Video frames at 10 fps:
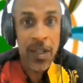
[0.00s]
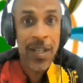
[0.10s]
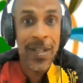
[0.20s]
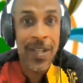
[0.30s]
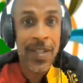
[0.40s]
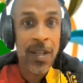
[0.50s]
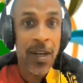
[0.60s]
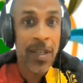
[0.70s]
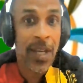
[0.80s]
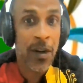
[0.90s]
to
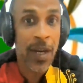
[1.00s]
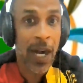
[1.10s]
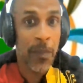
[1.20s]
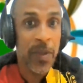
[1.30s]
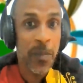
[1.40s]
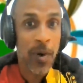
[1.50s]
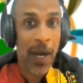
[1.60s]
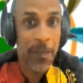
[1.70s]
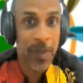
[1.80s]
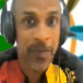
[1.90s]
discuss our common
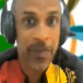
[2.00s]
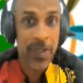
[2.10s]
problems.